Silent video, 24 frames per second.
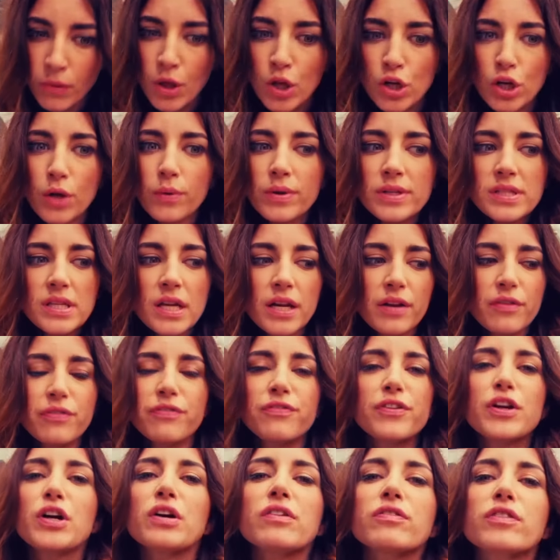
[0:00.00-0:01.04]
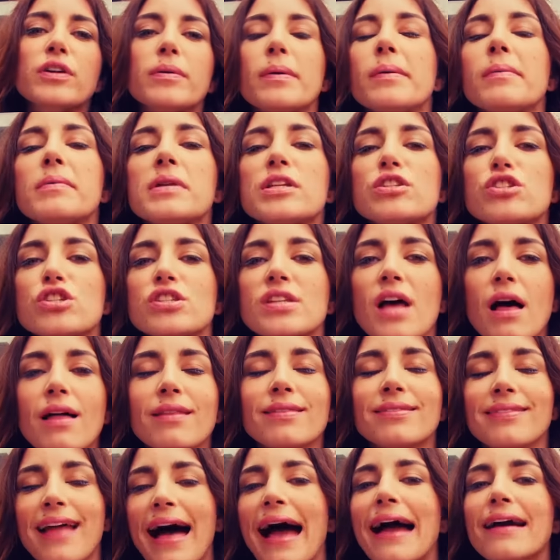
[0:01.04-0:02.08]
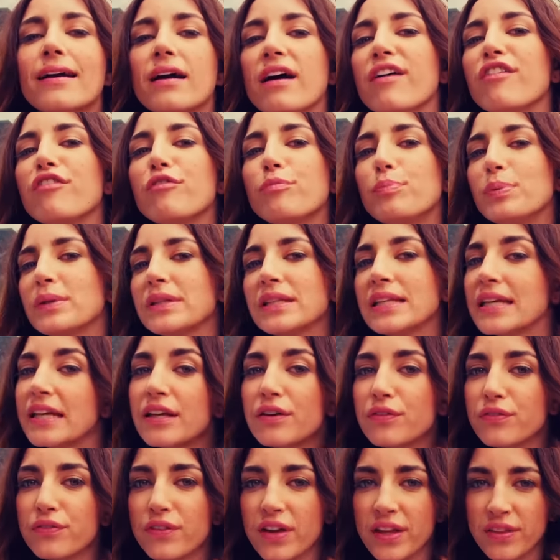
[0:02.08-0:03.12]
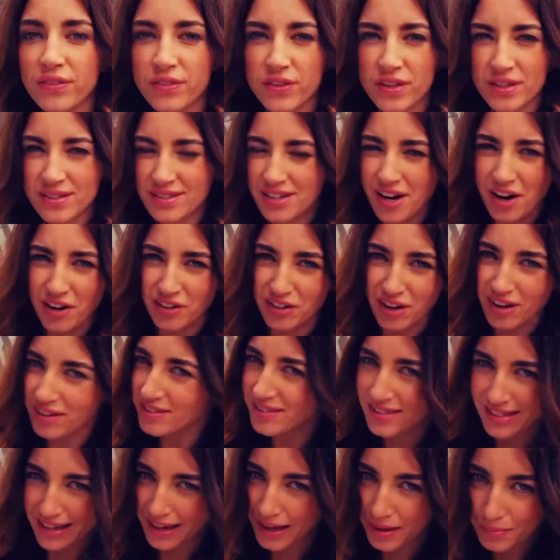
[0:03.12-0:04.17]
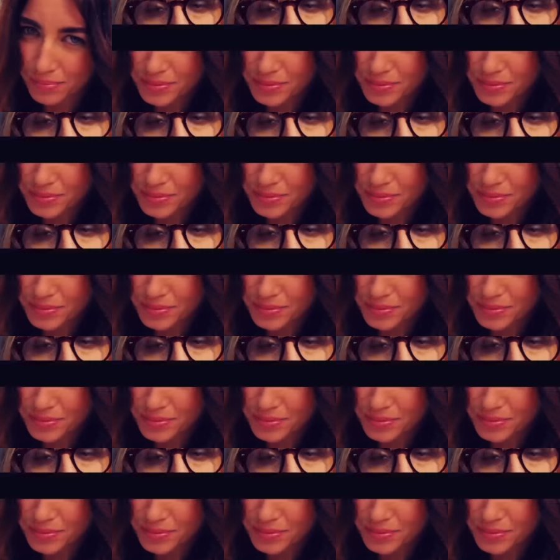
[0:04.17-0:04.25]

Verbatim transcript: No, it's not a fear of commitment, it's just a lack of belief in the entire concept.